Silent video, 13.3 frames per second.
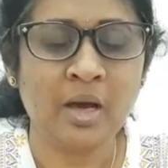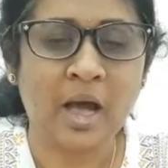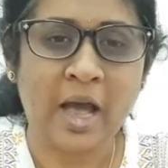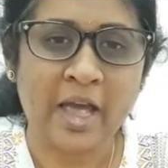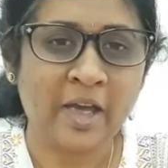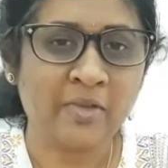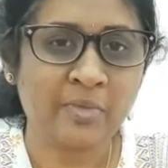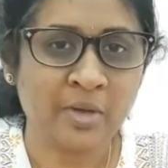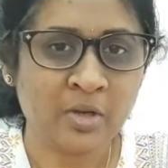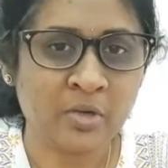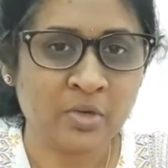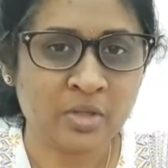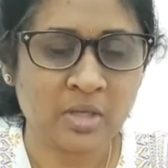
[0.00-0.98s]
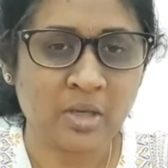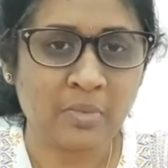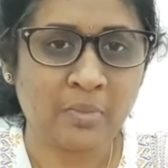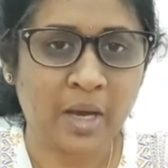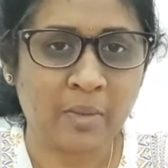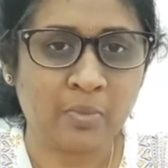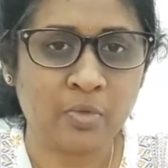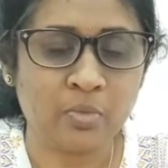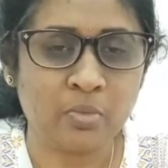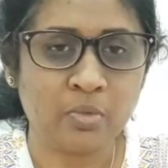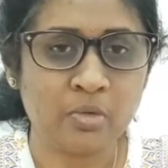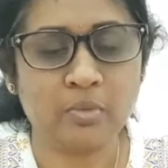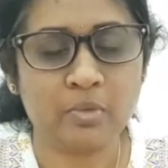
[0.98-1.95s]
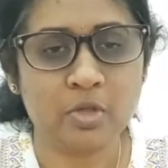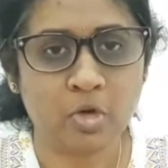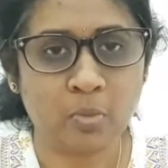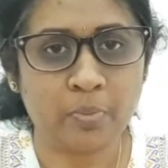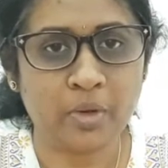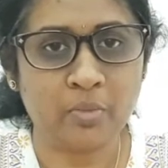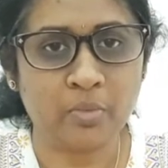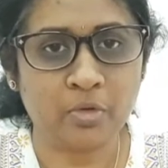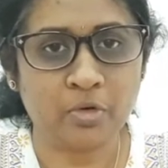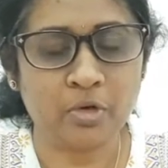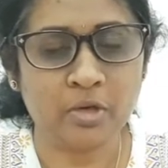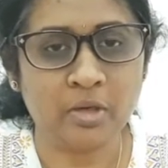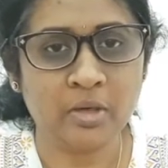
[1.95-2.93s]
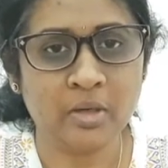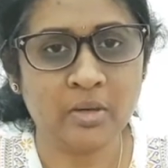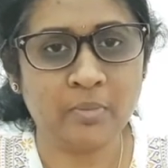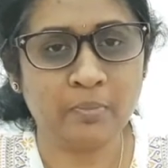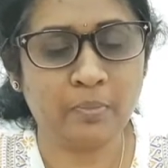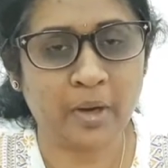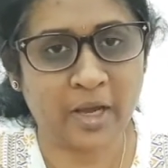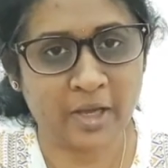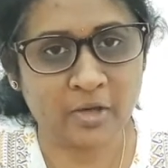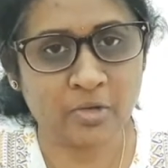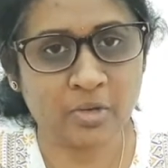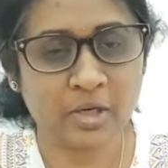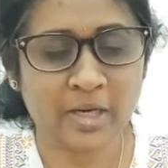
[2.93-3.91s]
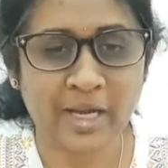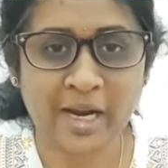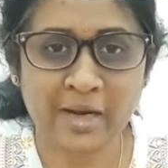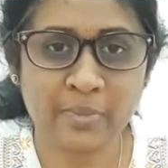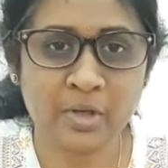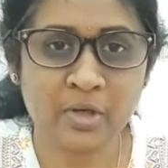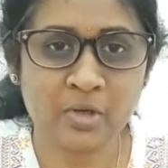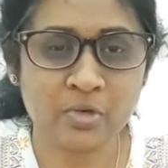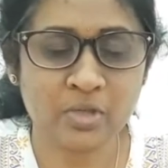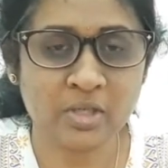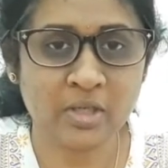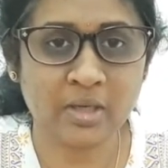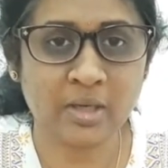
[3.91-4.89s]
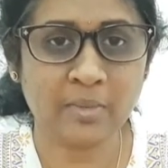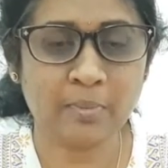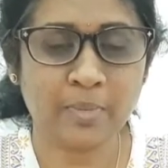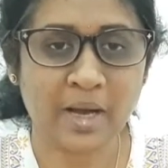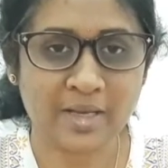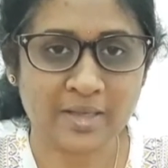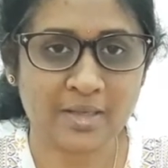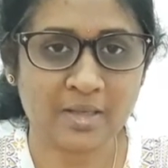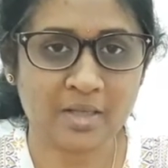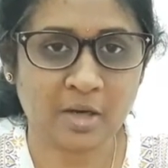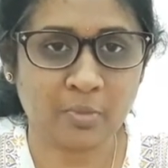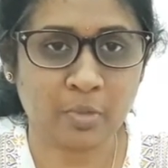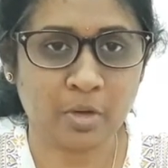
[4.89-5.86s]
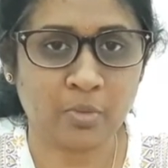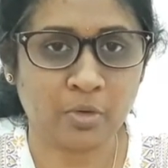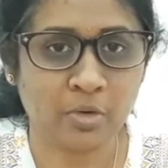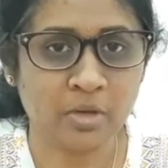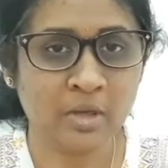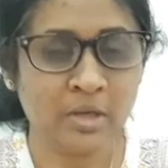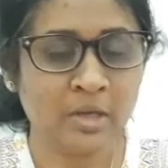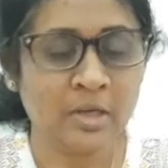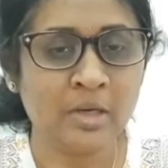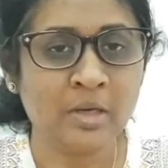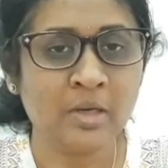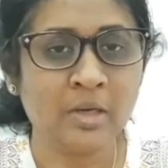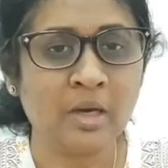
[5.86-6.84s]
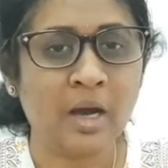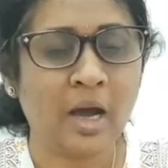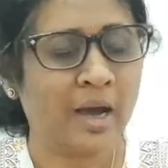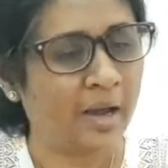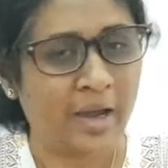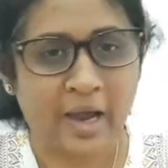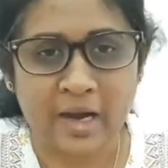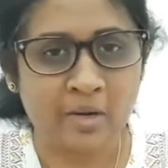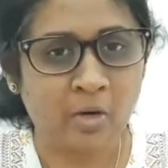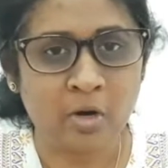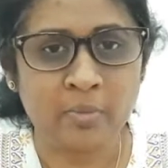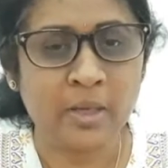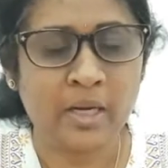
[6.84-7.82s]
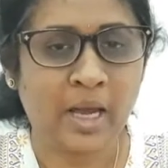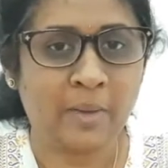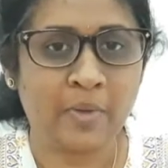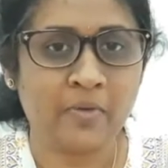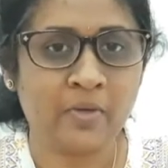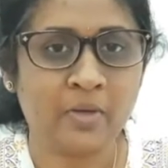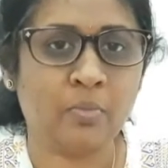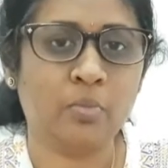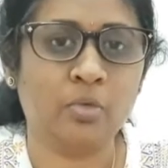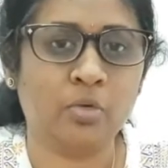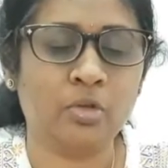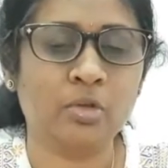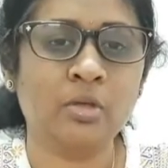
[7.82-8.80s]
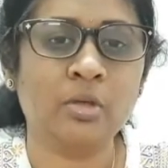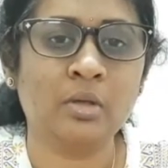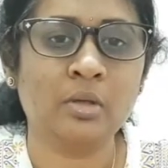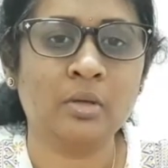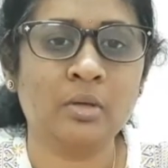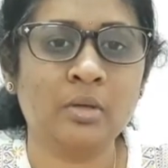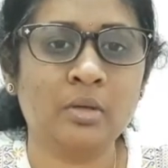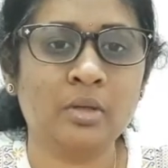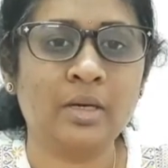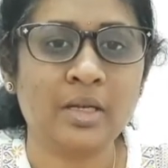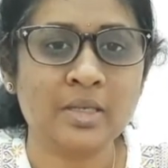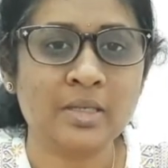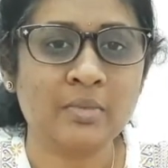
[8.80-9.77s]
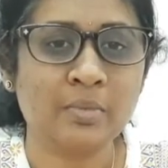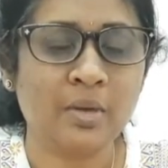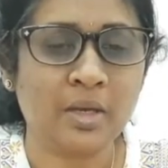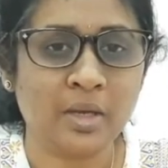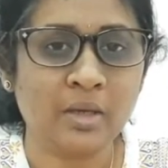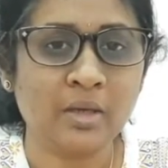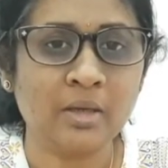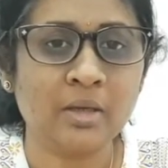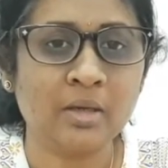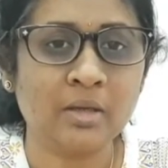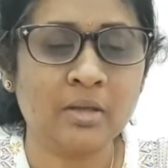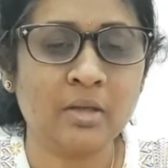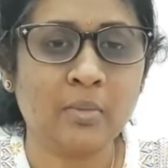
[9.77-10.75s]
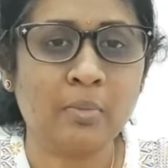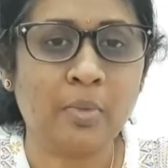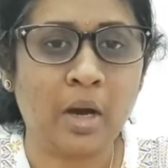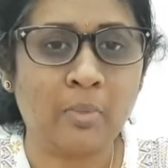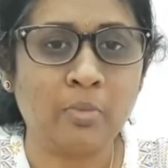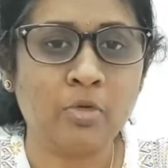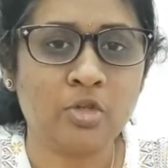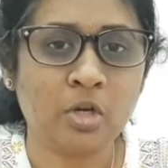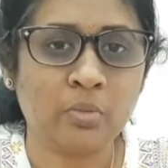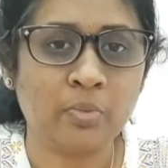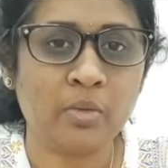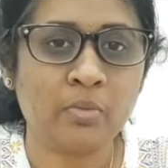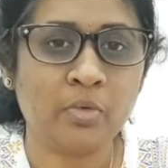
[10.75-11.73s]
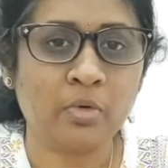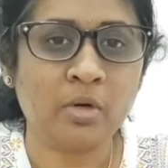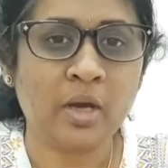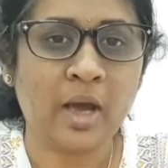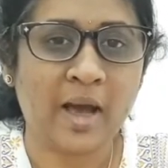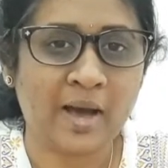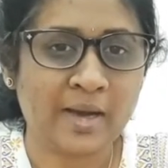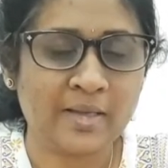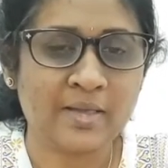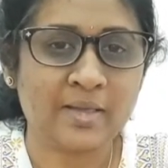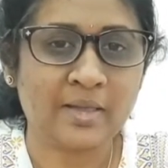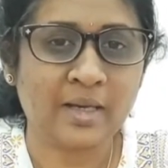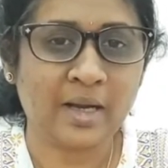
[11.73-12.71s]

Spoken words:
I have been using a bamboo chopping board. Prior to that I had been using a plastic chopping board. I had not been happy with both. The reason being, the bamboo chopping board has